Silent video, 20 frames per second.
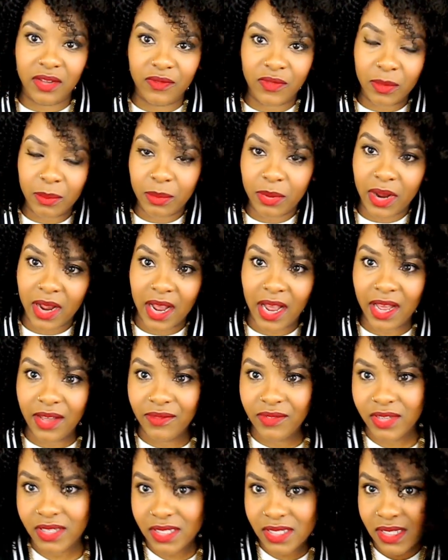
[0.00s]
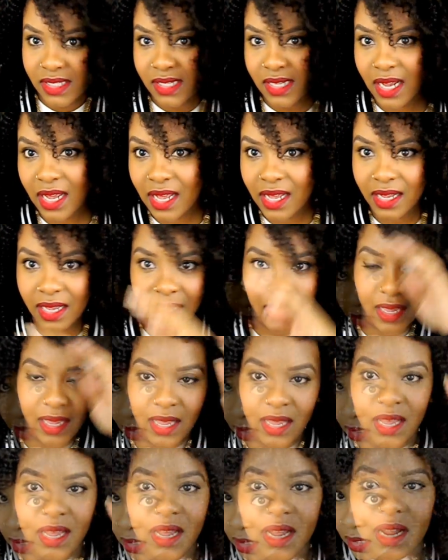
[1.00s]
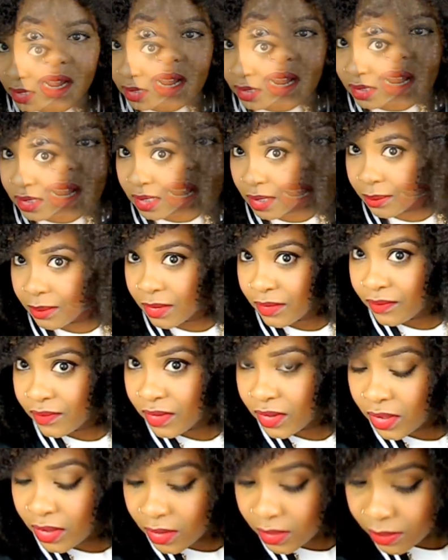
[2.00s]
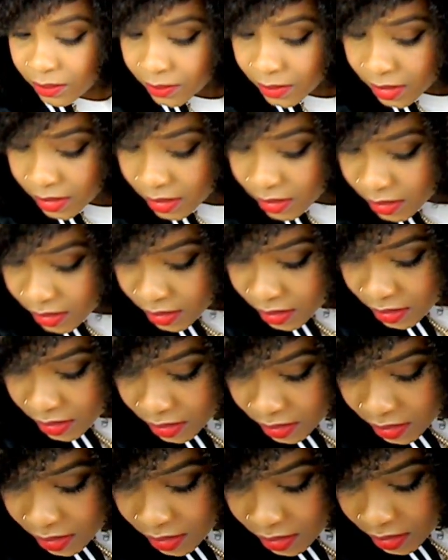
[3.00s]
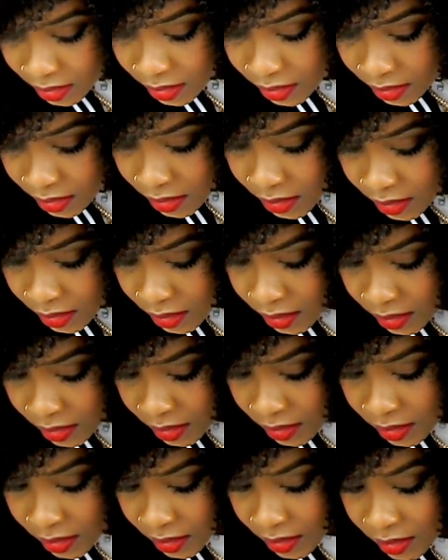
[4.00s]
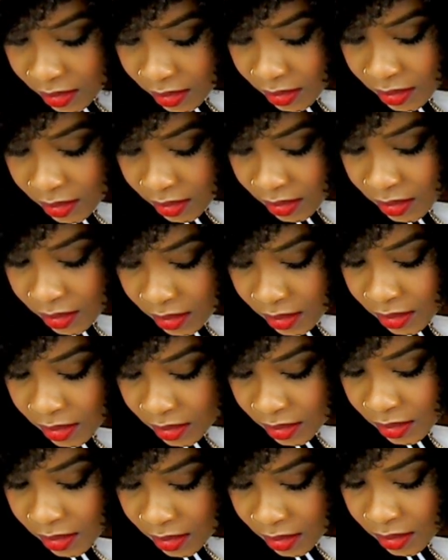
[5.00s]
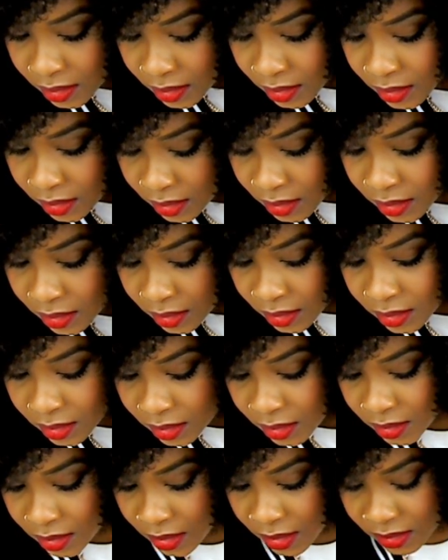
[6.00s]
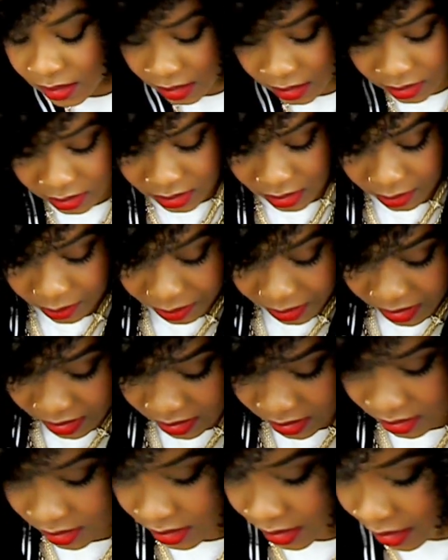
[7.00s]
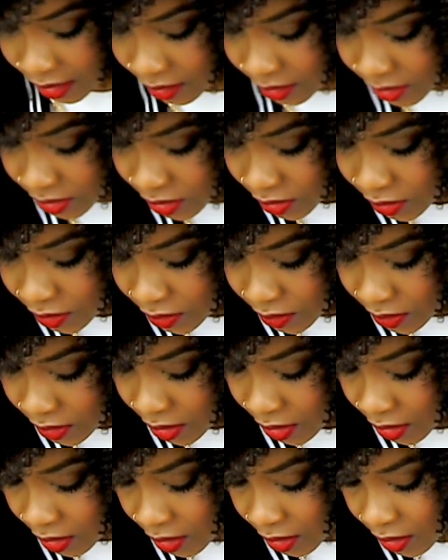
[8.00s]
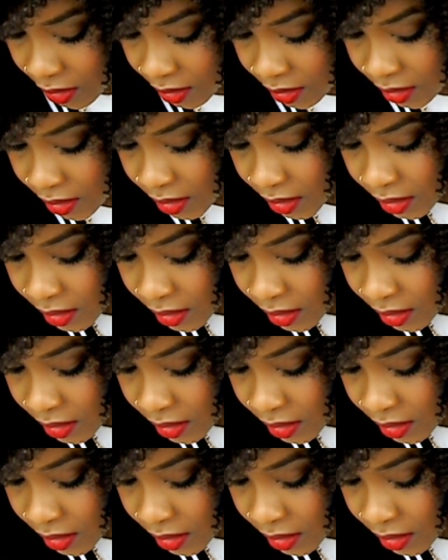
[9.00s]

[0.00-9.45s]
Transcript: so many different ways. I also pulled out my scissors because I wanted a certain shape. Of course, I want it in my Frosace